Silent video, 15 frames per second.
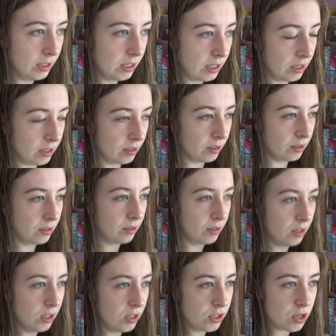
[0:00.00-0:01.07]
you know,
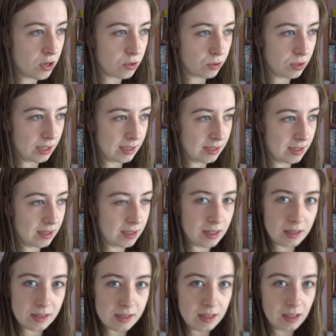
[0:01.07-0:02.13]
social distancing
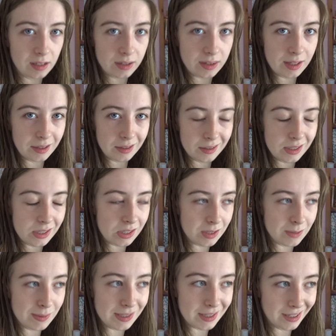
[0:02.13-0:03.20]
is still a thing that needs
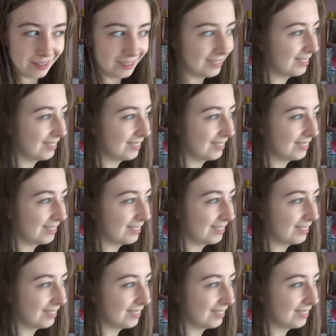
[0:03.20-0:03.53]
to be done.